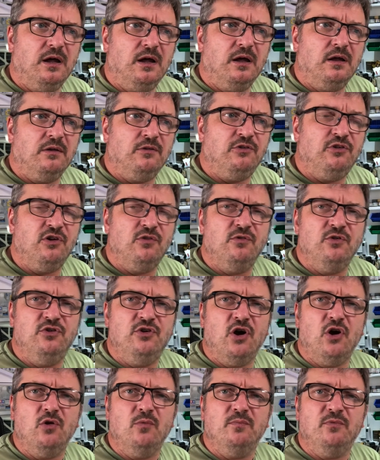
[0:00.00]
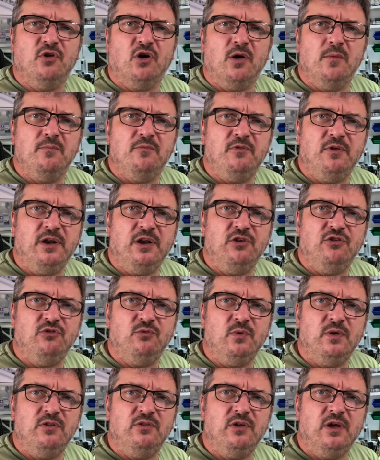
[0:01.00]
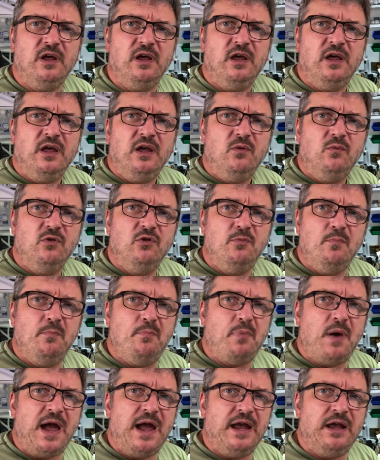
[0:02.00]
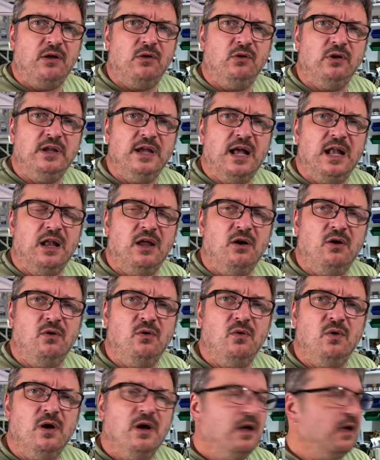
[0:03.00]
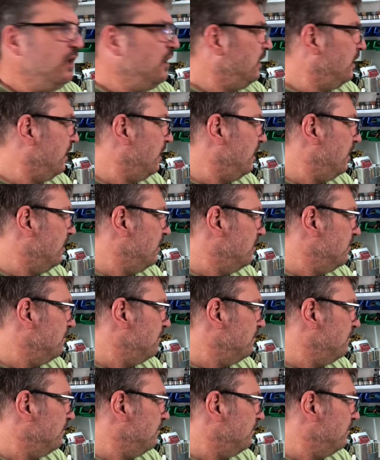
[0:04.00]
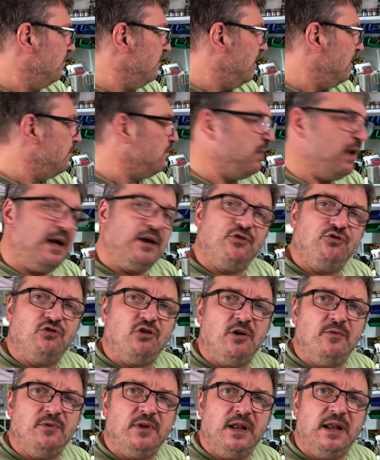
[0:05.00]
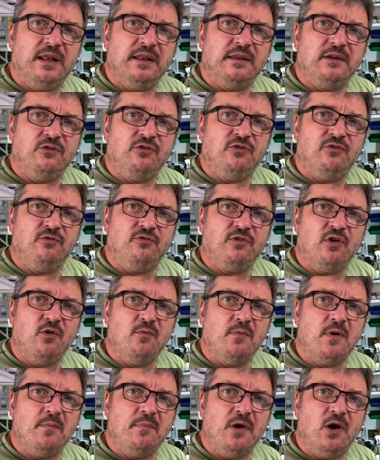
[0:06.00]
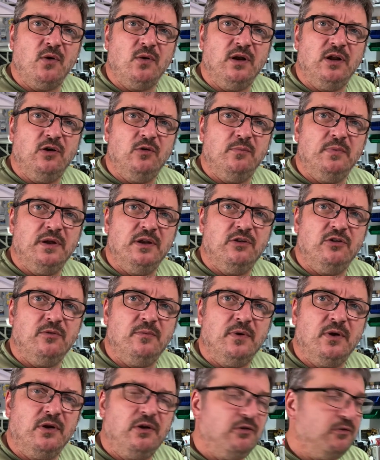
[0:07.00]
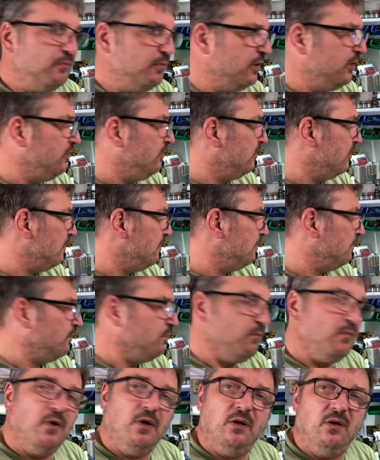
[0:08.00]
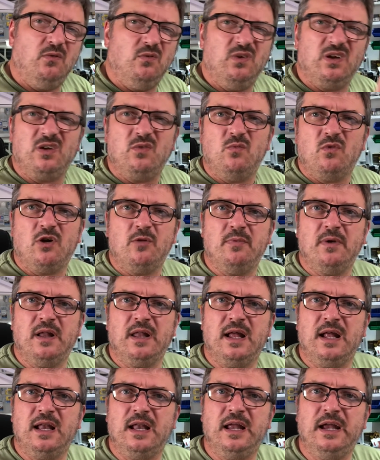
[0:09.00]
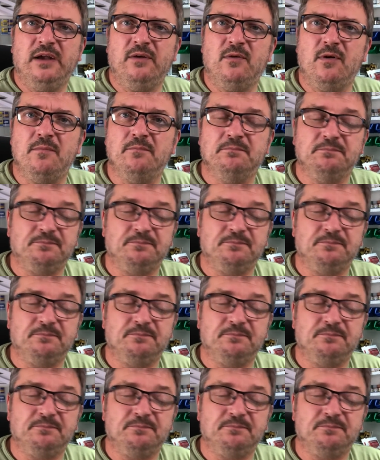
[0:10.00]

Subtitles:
silver dope type finish with pale yellow and black stripes, and that does float my boat a little bit, to be honest, but we can worry about that later on.